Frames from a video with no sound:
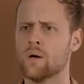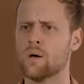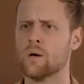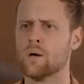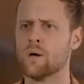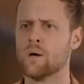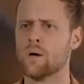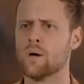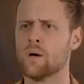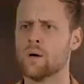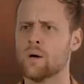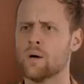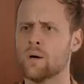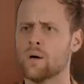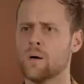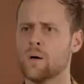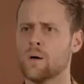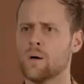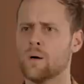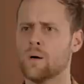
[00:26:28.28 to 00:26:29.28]

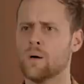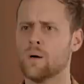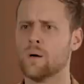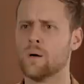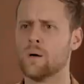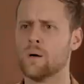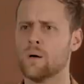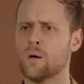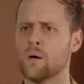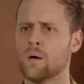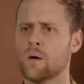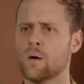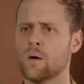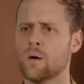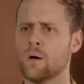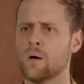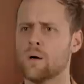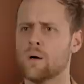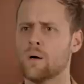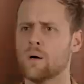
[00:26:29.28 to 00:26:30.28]

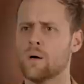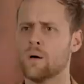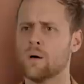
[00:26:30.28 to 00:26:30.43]
This person isn't speaking.